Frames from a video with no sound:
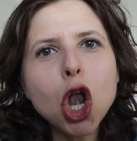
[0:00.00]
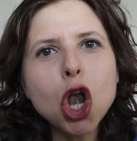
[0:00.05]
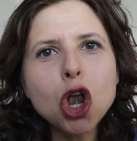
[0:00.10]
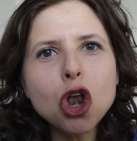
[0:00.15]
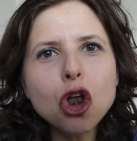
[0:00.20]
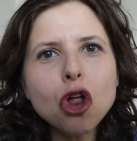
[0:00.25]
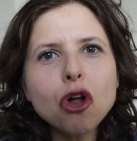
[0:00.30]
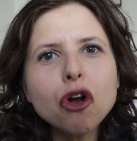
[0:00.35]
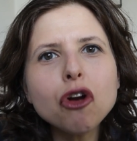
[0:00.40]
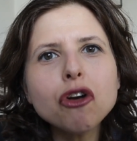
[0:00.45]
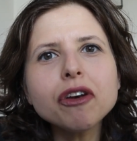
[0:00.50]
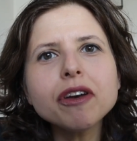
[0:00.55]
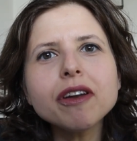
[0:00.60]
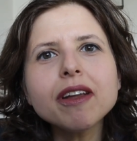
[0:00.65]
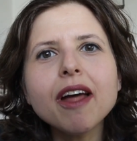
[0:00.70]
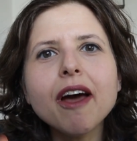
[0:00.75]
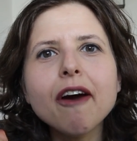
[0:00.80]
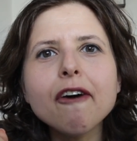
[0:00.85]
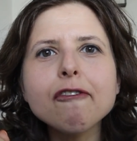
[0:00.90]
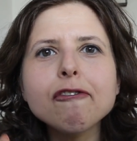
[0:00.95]

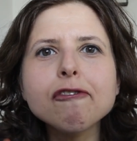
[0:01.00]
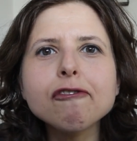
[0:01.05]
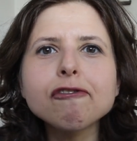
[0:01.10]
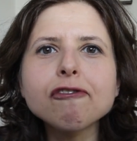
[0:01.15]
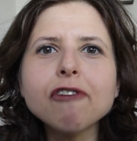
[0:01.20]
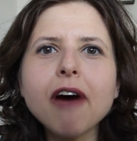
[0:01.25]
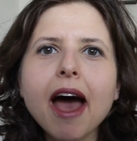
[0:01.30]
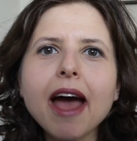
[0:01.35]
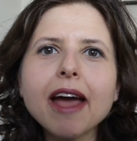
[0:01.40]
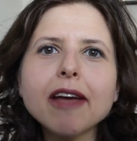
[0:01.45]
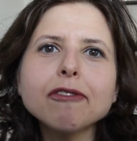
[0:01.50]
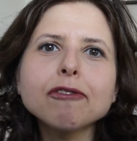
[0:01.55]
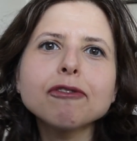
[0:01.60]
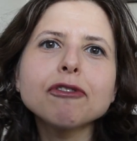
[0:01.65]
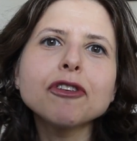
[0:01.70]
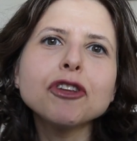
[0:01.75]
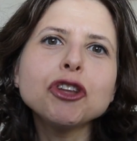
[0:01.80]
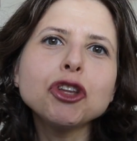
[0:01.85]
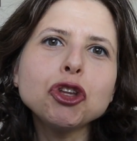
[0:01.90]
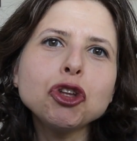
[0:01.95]
learn
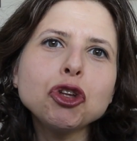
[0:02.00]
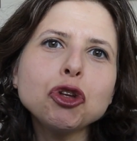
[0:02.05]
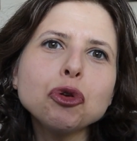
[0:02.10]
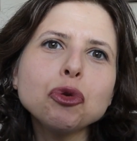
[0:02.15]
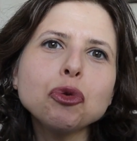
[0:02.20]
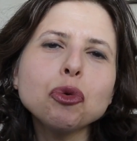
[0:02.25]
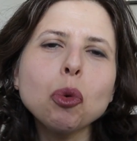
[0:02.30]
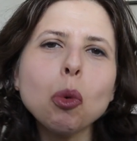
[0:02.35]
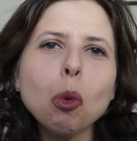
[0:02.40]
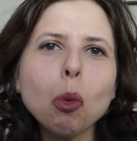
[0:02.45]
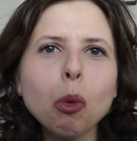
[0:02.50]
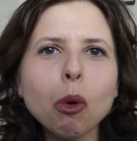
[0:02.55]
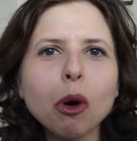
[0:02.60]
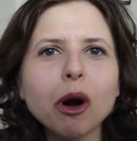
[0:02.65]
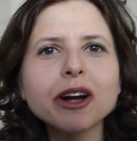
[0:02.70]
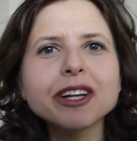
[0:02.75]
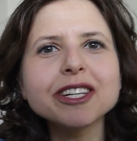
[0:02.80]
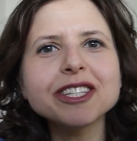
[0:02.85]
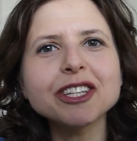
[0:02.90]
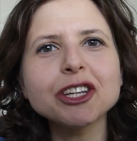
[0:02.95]
5 new
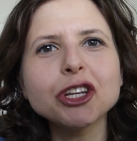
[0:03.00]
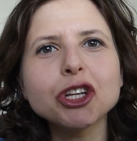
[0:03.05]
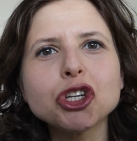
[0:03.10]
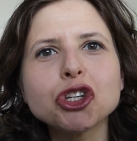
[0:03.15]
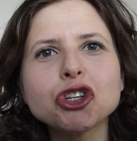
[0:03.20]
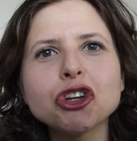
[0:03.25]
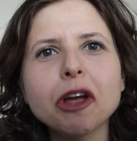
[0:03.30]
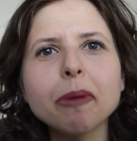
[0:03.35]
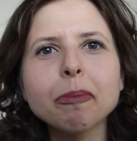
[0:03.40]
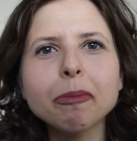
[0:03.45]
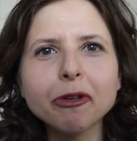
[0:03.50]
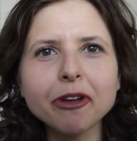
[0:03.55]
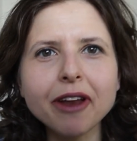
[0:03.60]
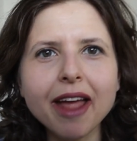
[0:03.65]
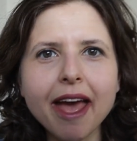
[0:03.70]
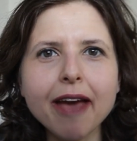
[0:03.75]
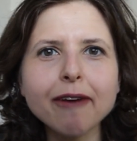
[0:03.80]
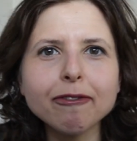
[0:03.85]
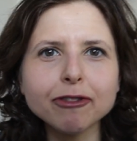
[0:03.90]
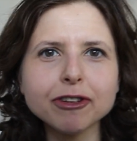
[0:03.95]
words in
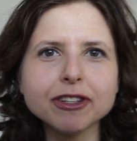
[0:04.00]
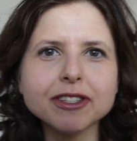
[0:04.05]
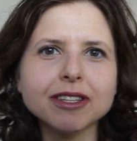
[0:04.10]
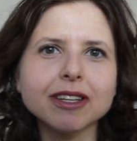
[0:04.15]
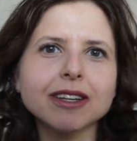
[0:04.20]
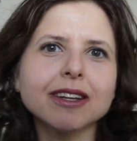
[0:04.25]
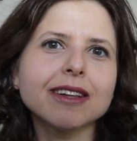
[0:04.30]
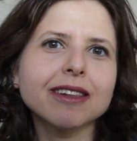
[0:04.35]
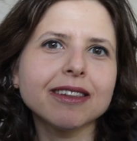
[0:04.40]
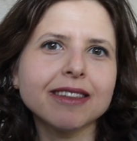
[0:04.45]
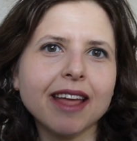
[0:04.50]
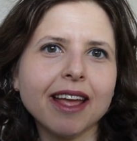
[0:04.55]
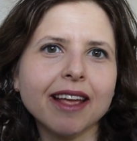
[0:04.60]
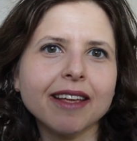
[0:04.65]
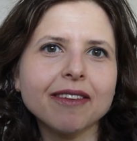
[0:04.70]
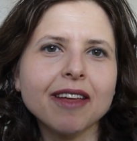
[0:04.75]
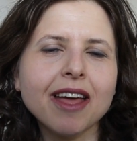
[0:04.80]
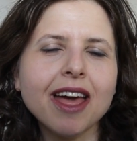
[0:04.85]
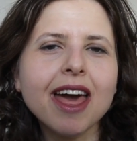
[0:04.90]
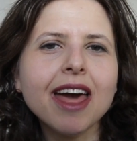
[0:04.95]
German every single
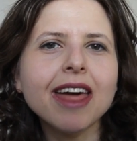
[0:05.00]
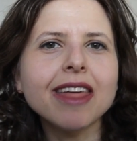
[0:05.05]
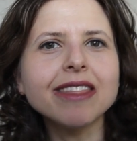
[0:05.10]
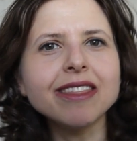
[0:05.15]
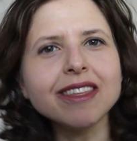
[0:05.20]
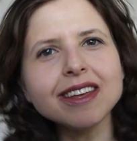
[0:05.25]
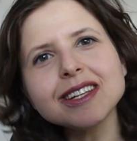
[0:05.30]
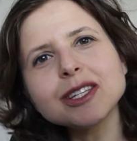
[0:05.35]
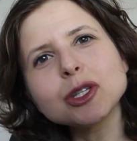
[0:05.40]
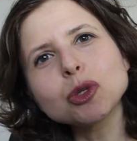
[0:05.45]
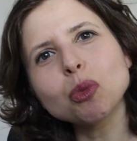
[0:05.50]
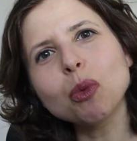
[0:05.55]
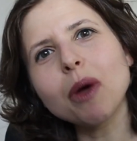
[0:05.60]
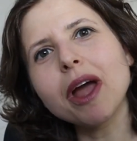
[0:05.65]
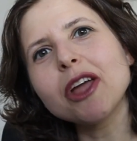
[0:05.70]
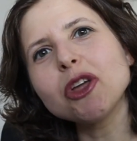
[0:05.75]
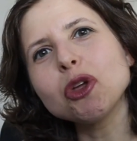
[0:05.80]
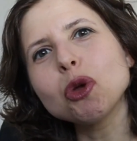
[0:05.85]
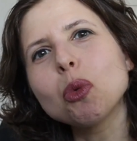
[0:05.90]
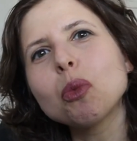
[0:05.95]
day. This
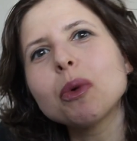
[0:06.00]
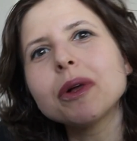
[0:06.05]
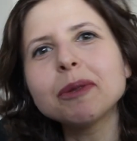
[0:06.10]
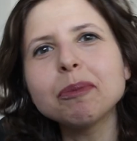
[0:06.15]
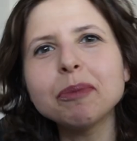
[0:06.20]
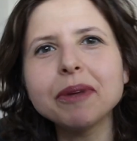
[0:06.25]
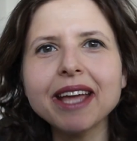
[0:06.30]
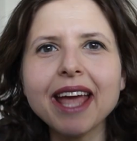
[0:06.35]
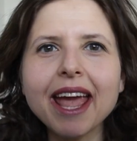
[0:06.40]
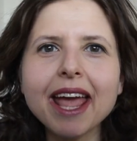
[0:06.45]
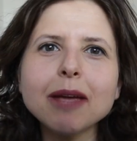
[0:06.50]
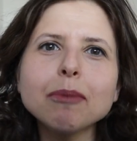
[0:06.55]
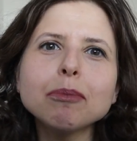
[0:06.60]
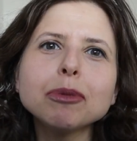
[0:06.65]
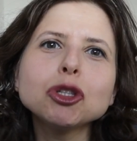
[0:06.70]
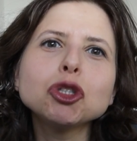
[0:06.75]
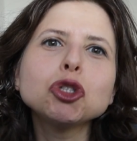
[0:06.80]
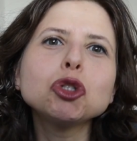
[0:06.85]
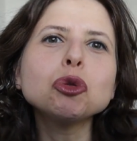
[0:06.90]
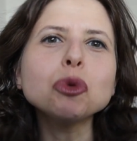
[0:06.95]
way you will be
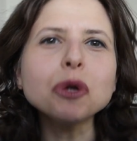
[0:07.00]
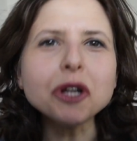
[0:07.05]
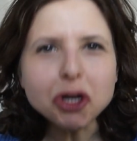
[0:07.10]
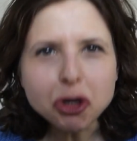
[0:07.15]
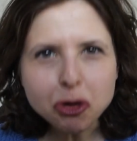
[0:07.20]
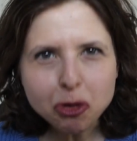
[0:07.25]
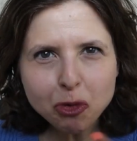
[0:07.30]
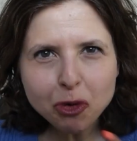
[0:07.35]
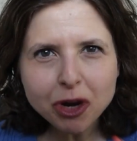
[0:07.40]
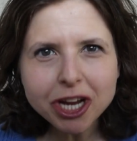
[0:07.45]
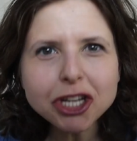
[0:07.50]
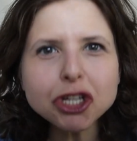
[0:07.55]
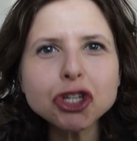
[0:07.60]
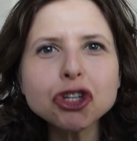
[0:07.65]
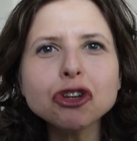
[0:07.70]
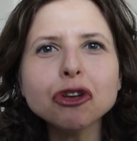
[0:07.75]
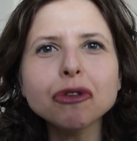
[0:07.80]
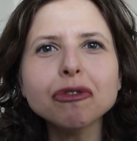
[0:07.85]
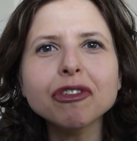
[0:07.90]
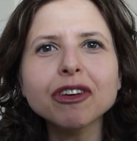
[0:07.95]
able to
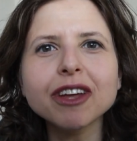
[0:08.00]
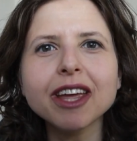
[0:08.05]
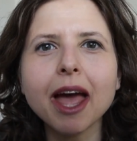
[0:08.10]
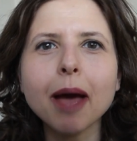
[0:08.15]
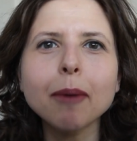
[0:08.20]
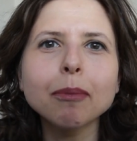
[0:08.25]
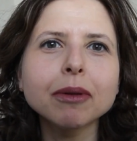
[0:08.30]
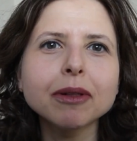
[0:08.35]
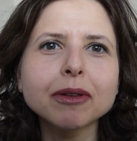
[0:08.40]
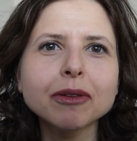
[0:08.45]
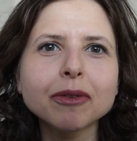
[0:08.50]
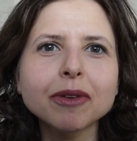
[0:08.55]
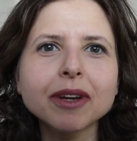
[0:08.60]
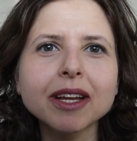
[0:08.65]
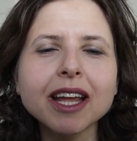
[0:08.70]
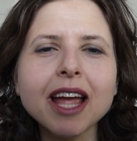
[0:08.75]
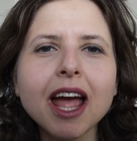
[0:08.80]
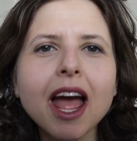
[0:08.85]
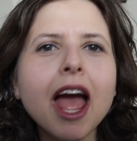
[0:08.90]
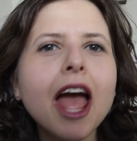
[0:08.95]
enrich your
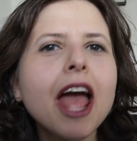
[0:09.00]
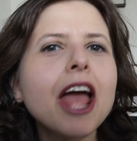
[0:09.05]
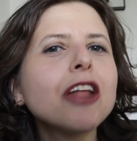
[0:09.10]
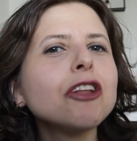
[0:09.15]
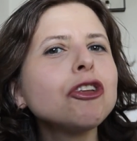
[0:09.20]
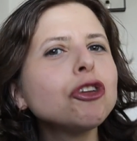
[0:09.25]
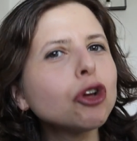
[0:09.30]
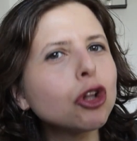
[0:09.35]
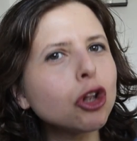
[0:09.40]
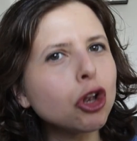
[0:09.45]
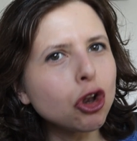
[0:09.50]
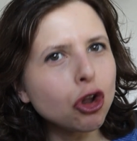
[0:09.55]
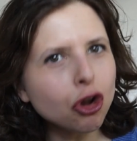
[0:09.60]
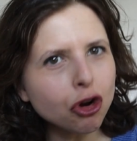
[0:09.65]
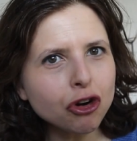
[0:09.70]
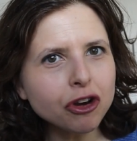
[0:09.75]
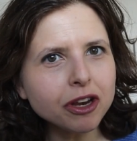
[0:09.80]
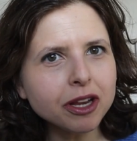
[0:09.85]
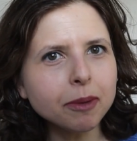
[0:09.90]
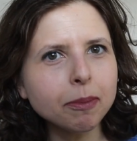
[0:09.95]
vocabulary and your
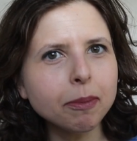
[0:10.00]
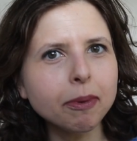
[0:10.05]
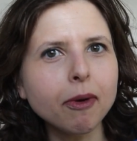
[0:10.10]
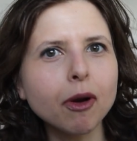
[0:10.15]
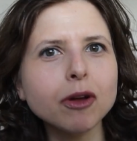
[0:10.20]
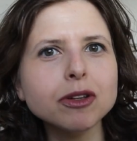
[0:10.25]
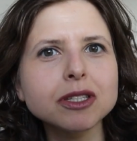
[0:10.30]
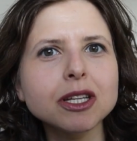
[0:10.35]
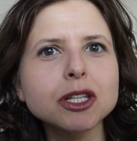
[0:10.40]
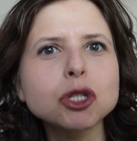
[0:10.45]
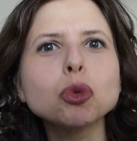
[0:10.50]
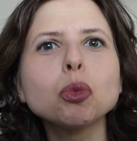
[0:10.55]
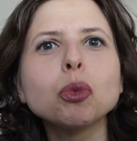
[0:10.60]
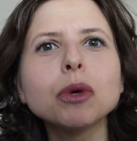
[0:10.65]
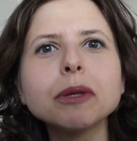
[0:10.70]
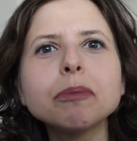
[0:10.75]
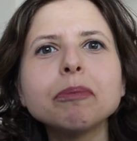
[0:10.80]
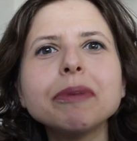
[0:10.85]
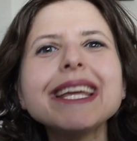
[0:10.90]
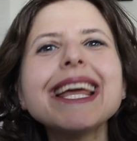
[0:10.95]
learning process
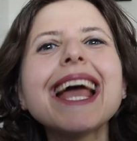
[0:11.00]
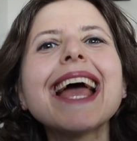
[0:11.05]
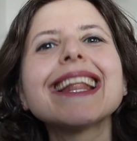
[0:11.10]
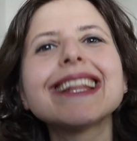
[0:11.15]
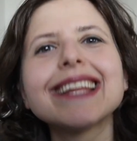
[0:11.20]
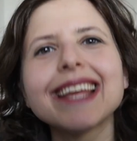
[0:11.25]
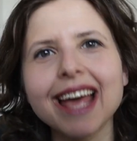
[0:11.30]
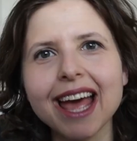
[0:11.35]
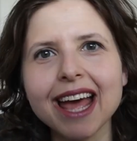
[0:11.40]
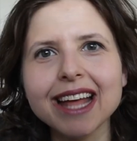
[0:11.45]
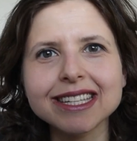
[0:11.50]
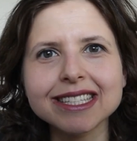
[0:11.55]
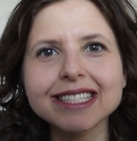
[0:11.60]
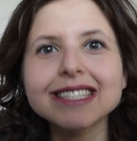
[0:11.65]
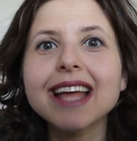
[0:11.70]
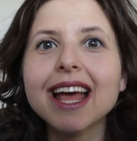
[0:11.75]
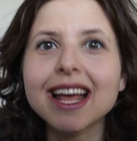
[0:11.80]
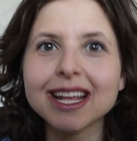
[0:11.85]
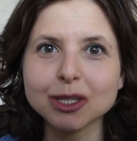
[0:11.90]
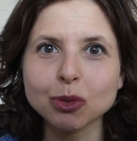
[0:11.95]
will be
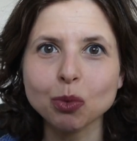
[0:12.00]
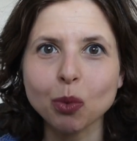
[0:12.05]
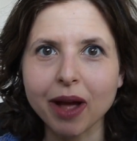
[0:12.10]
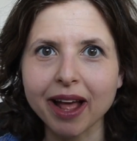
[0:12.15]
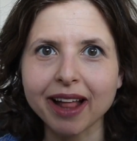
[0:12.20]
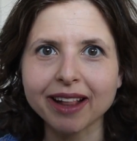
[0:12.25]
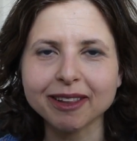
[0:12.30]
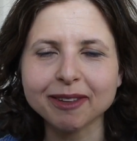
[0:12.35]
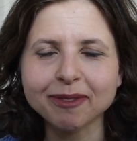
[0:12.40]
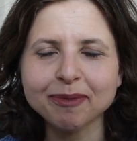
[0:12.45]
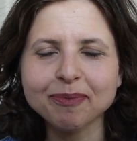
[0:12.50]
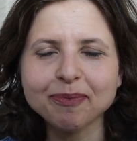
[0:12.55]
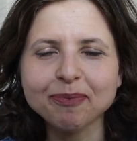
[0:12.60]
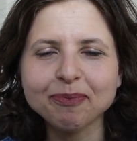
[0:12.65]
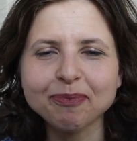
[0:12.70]
enhanced as well.